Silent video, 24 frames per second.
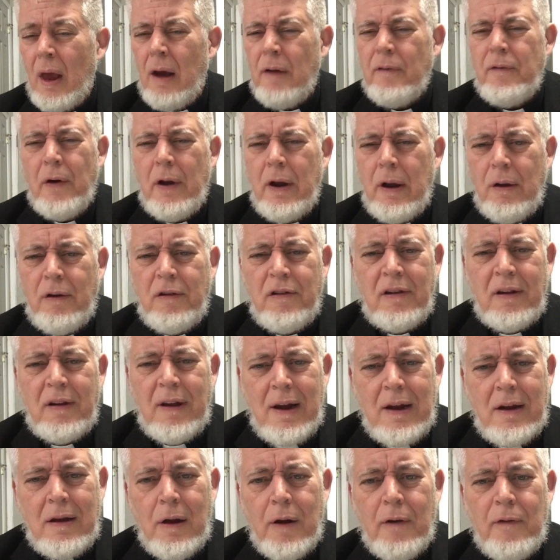For you see,
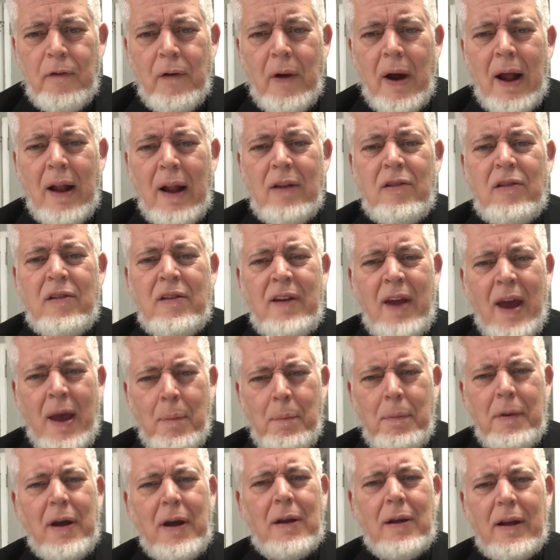dear friends,
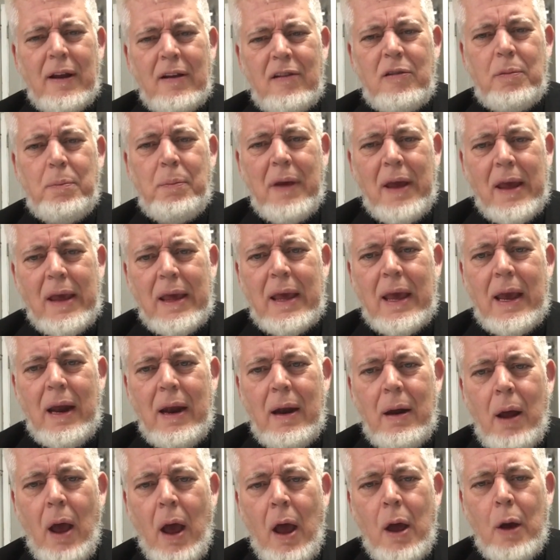typically
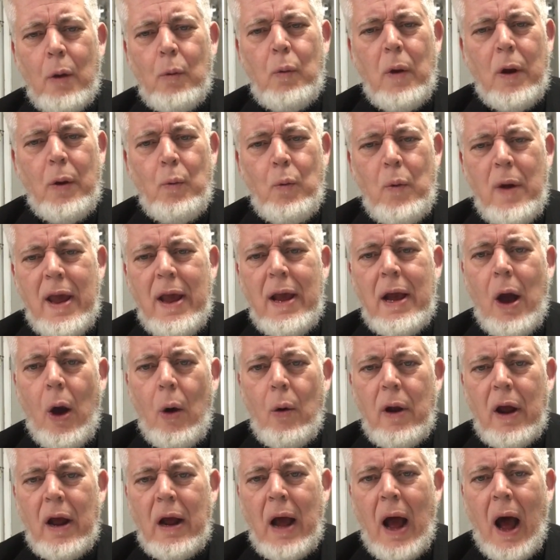speaking, when we go
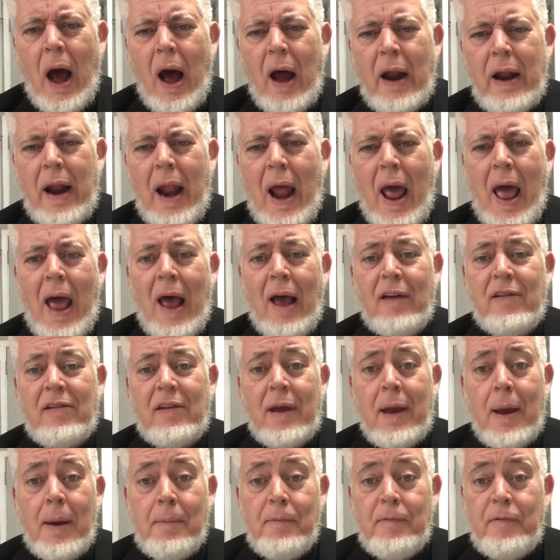to God and ask
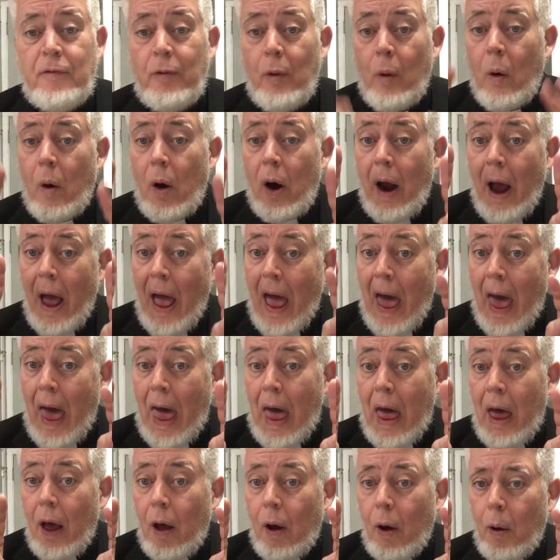Him for
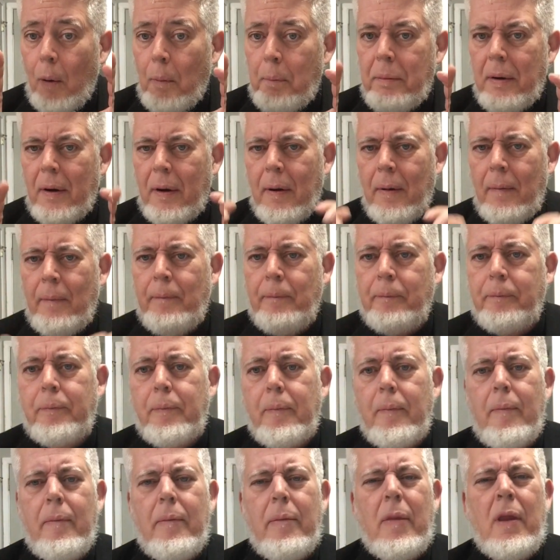help,
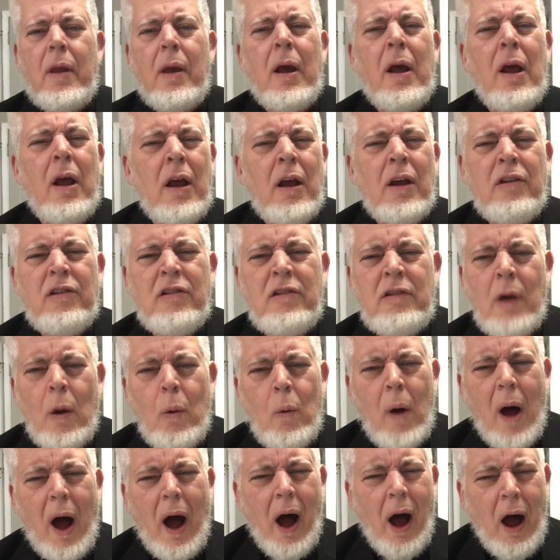
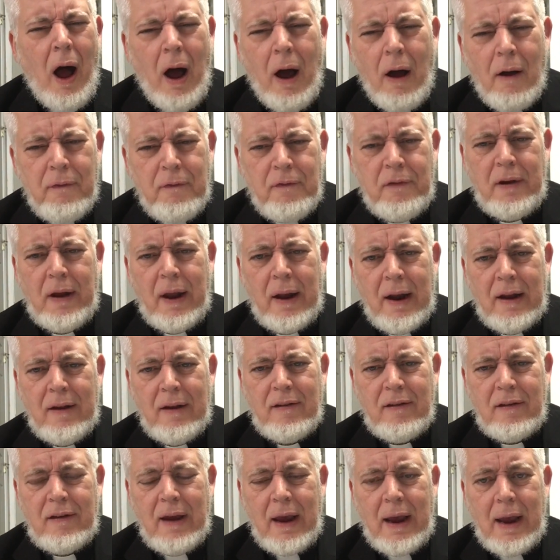so often it
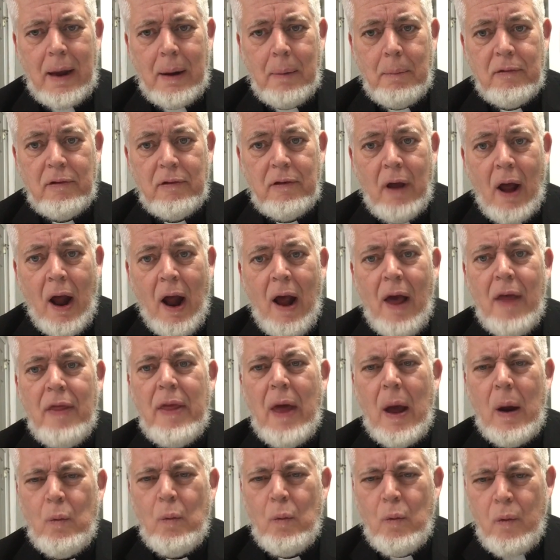seems
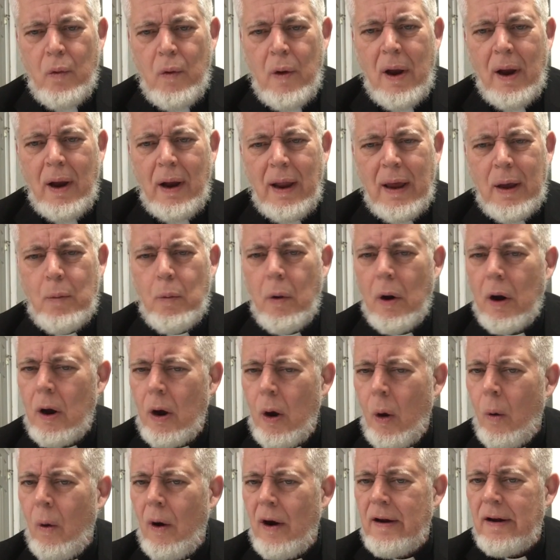that really we're
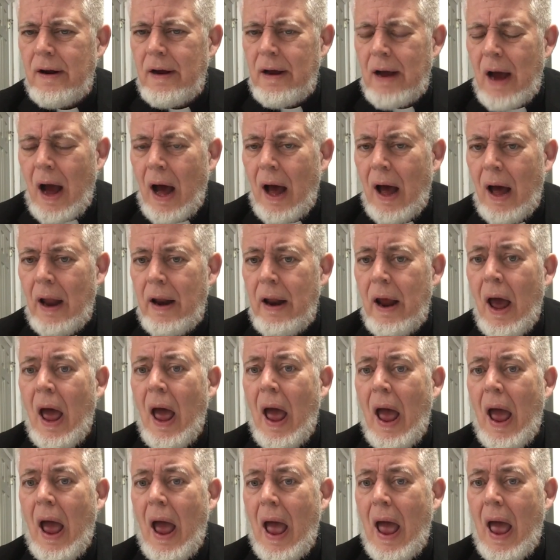going to God,
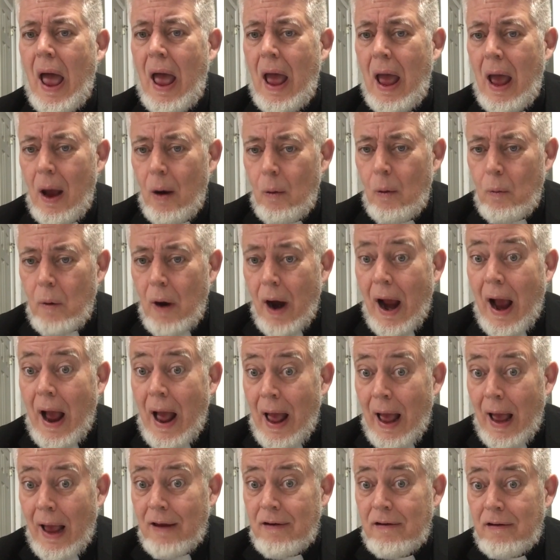we're
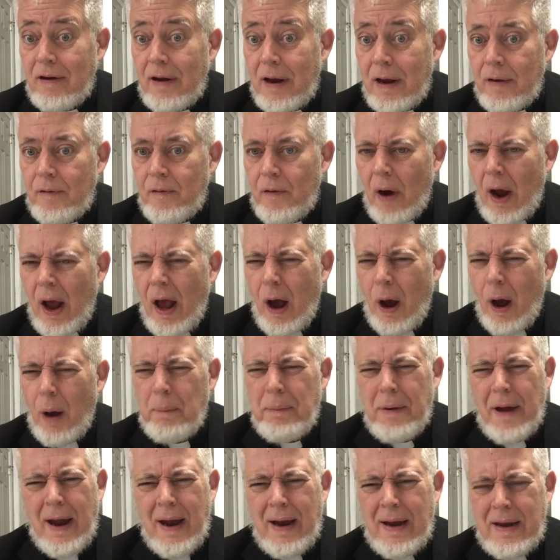asking for help,
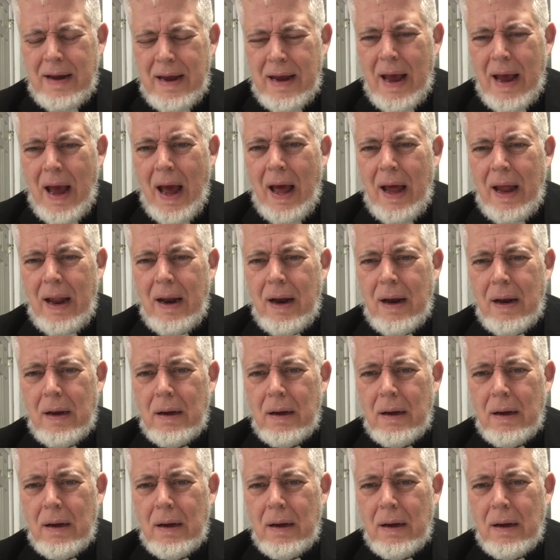and yet